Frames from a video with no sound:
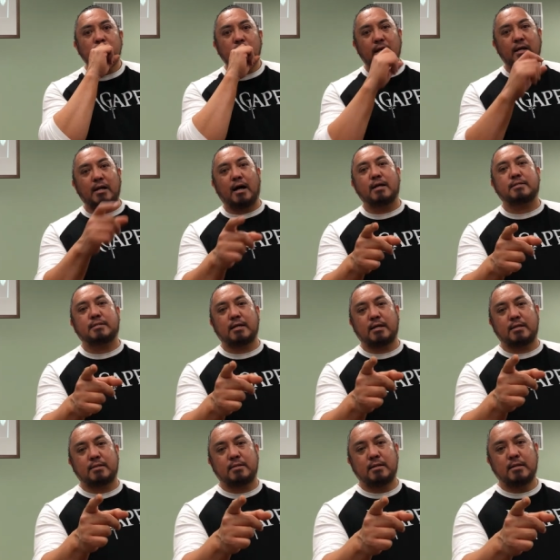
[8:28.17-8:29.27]
And God
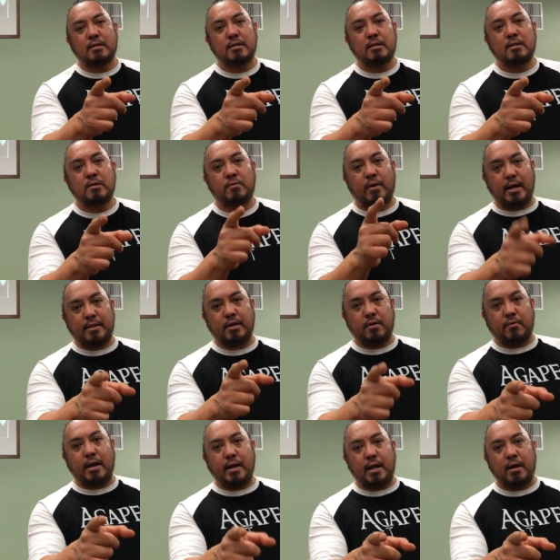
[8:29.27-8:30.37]
says, right there,
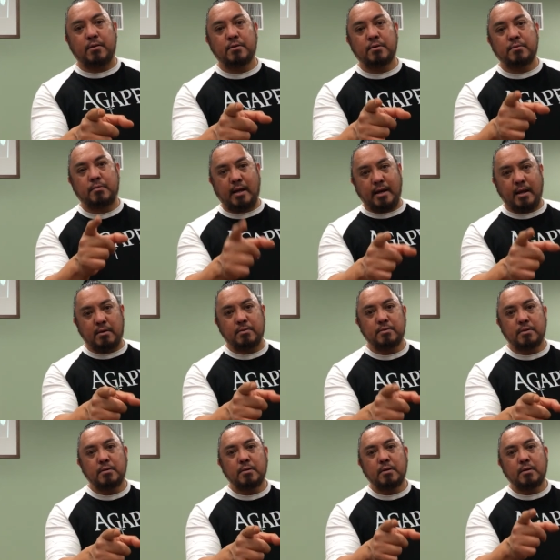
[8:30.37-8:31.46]
right now, right now,
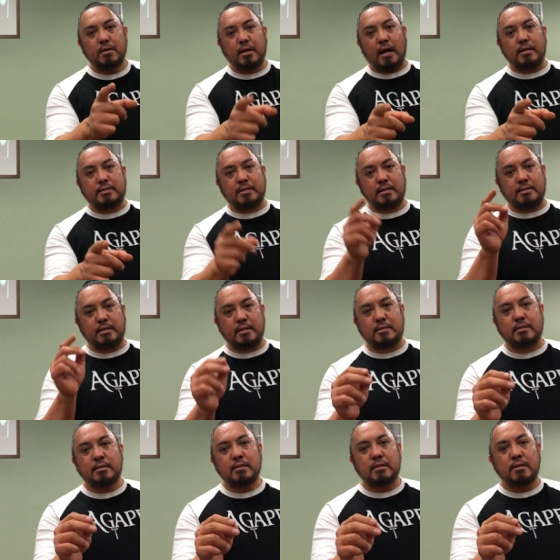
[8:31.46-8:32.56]
God says
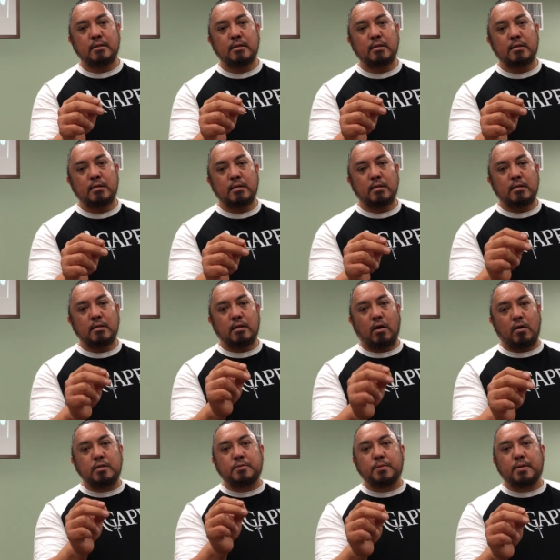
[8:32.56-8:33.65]
this. The
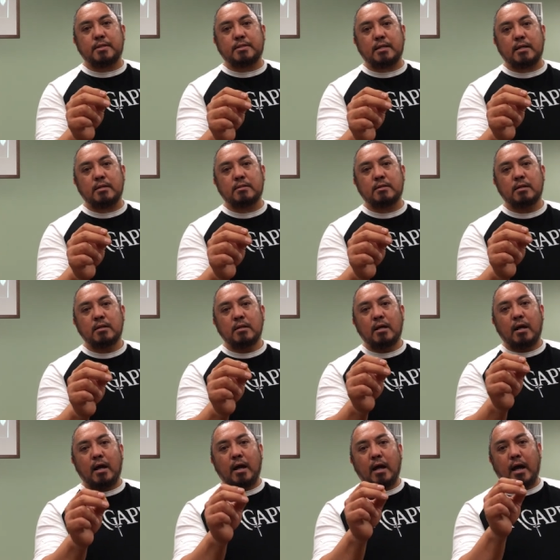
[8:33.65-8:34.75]
Holy Spirit says,
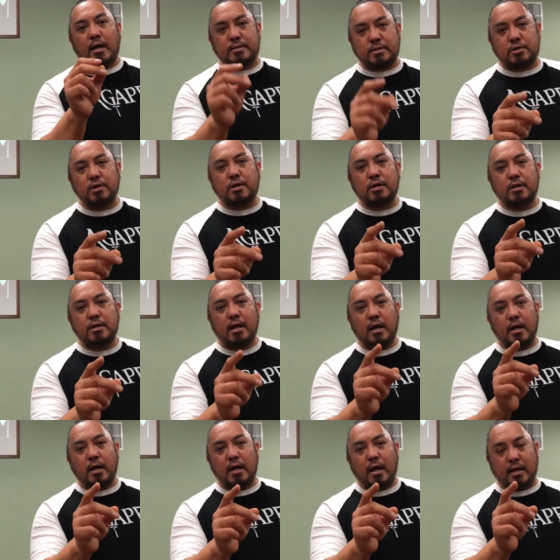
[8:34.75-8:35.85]
as good,
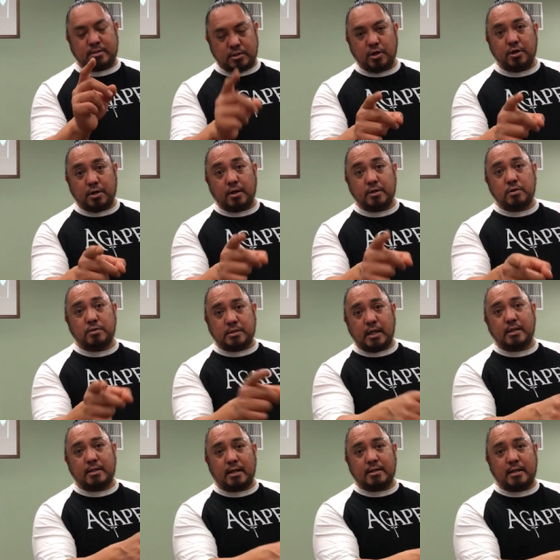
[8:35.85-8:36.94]
as good or as you
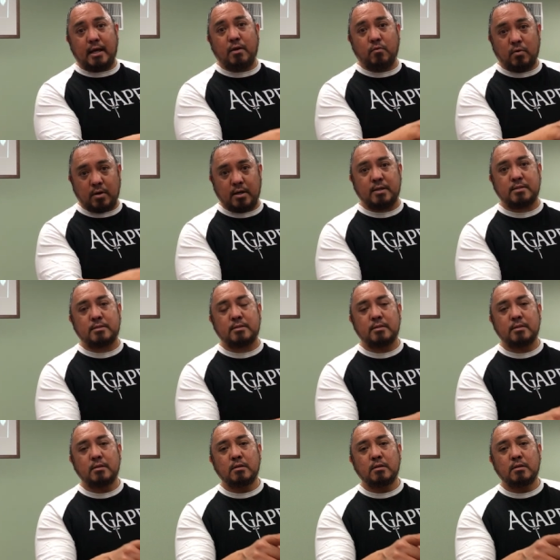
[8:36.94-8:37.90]
say that day was,